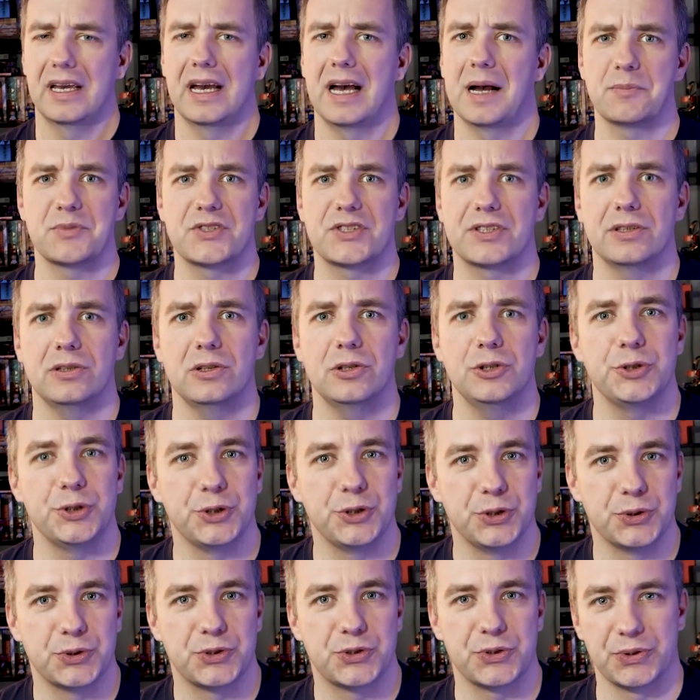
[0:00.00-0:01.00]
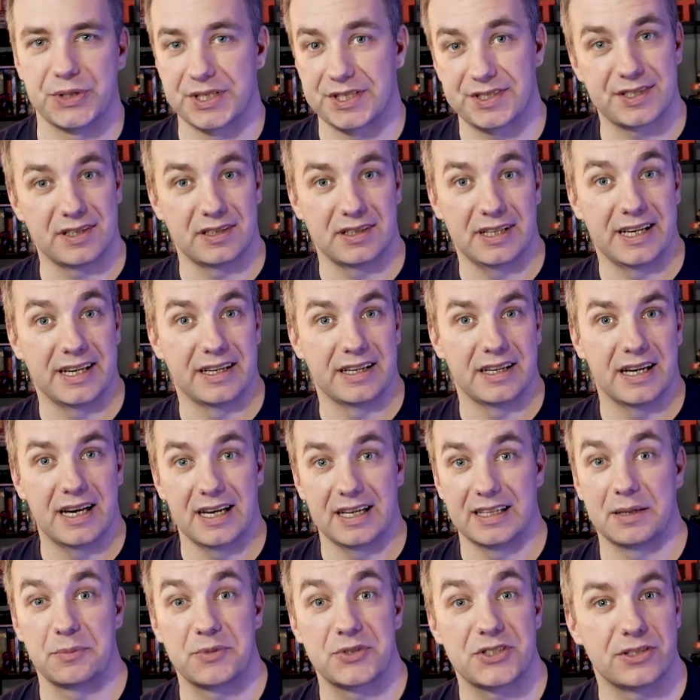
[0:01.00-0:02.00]
I'm still new to S L A
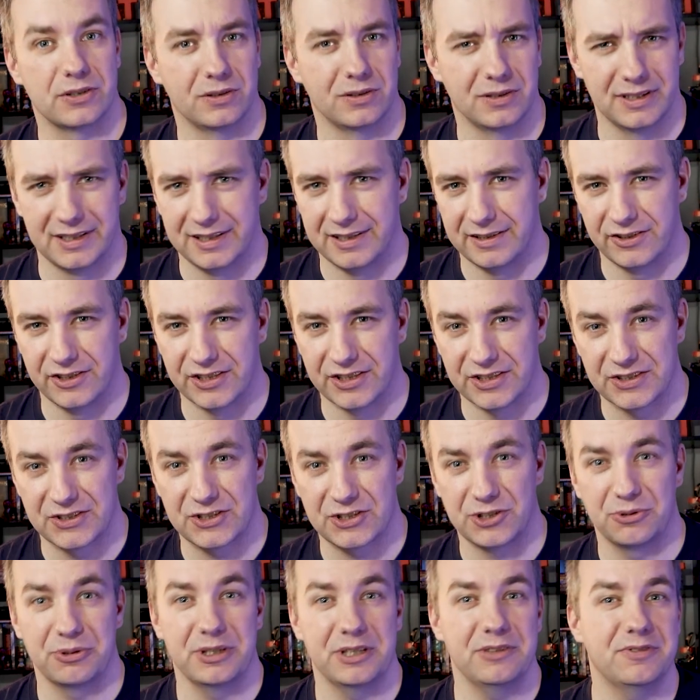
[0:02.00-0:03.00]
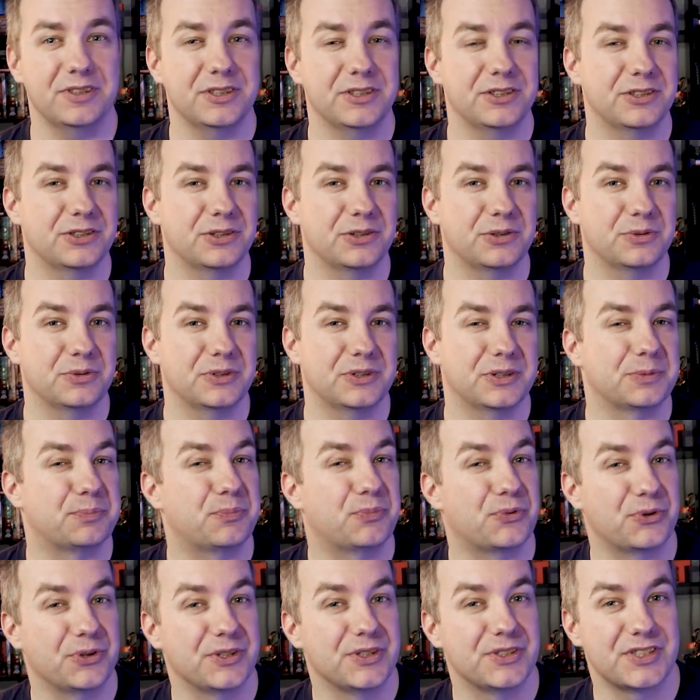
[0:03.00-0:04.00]
and I'm still learning, so even though the
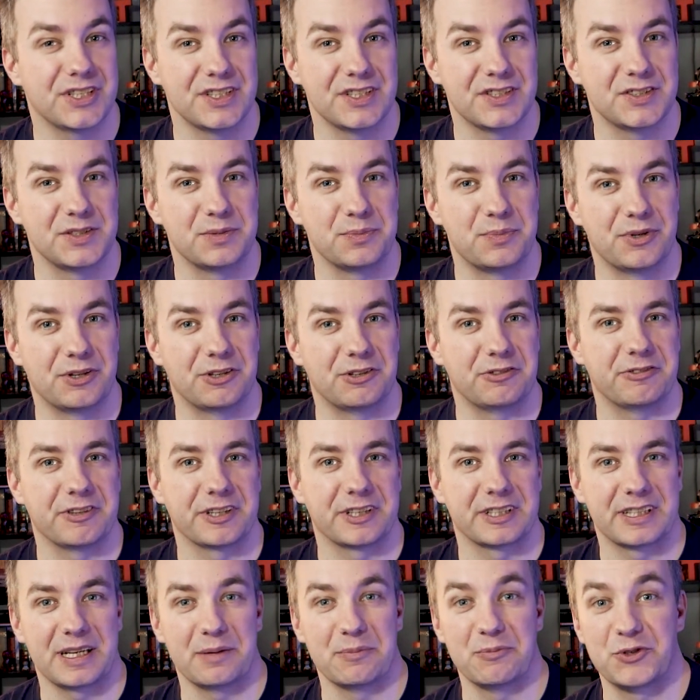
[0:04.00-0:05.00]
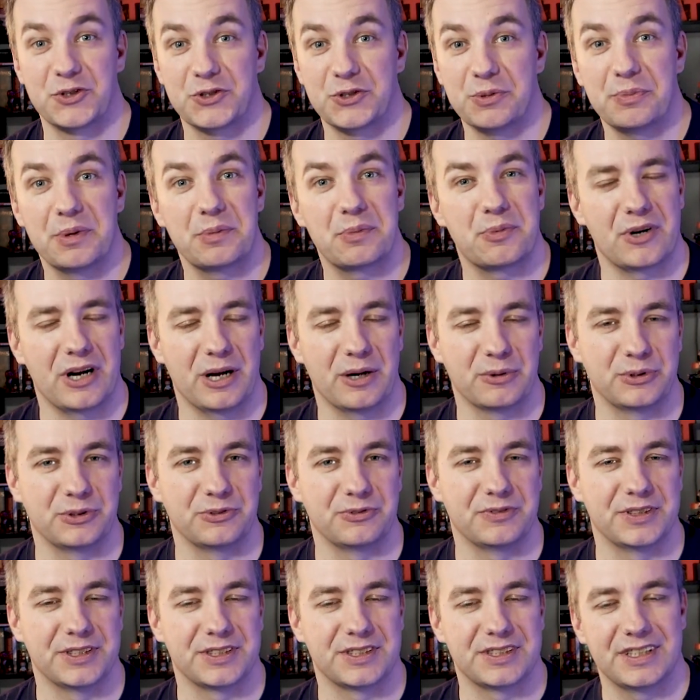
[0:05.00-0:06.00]
print isn't perfect, I'm super proud
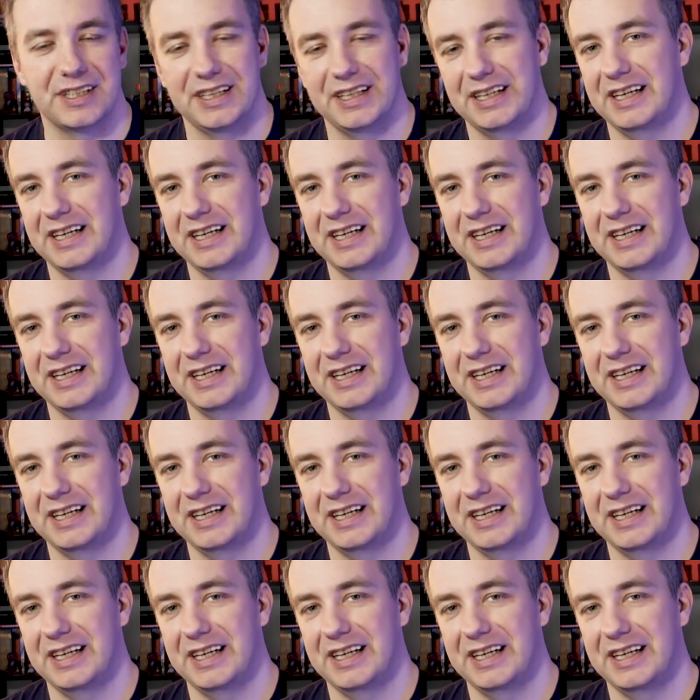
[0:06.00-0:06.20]
of it